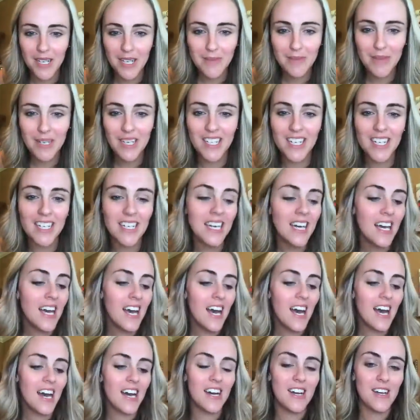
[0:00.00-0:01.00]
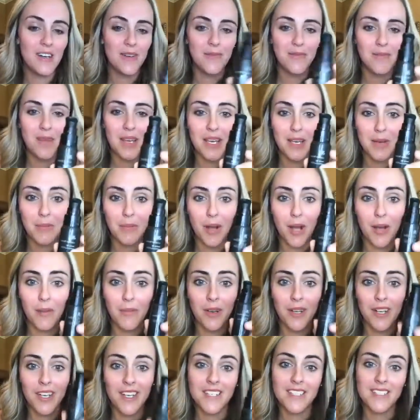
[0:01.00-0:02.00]
Hey Mary, makeup
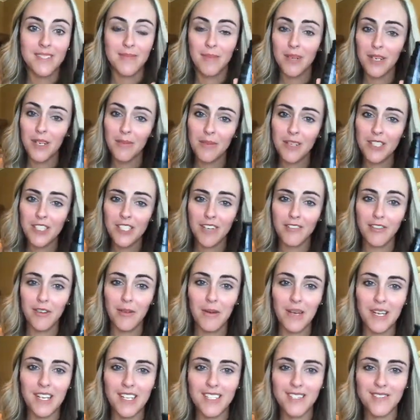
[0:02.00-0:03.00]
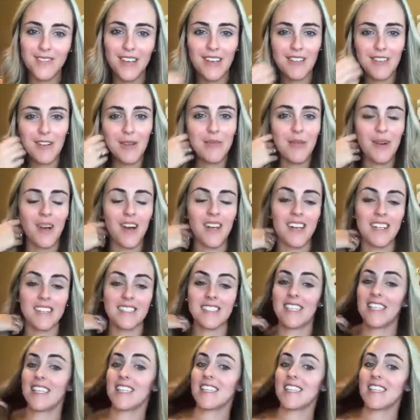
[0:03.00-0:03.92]
primer is pretty much everybody's favorite product.